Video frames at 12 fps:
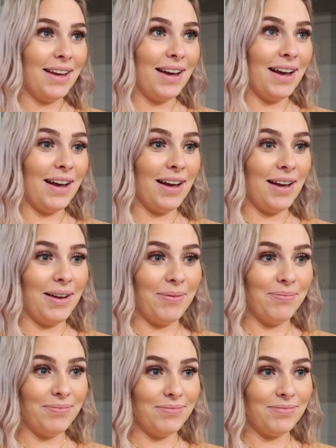
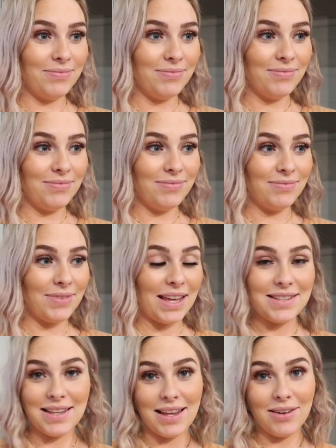Um, like I
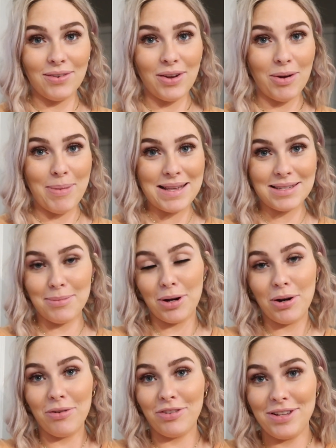said, I don't know. I'm asking my
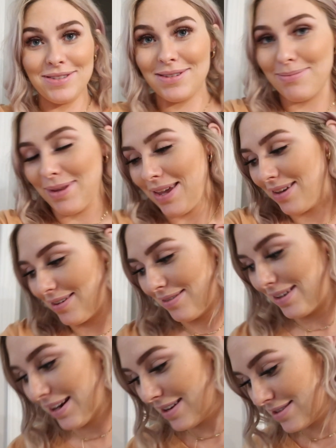girlfriends. I'm like,
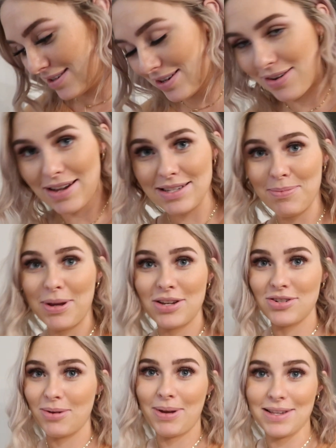can I send you guys a
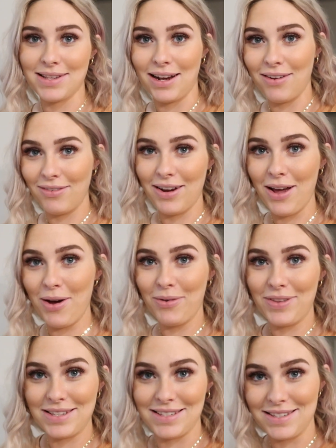picture? Because I don't know if
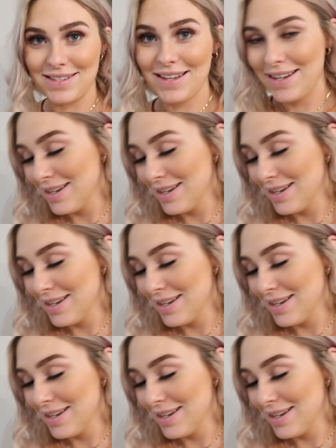this is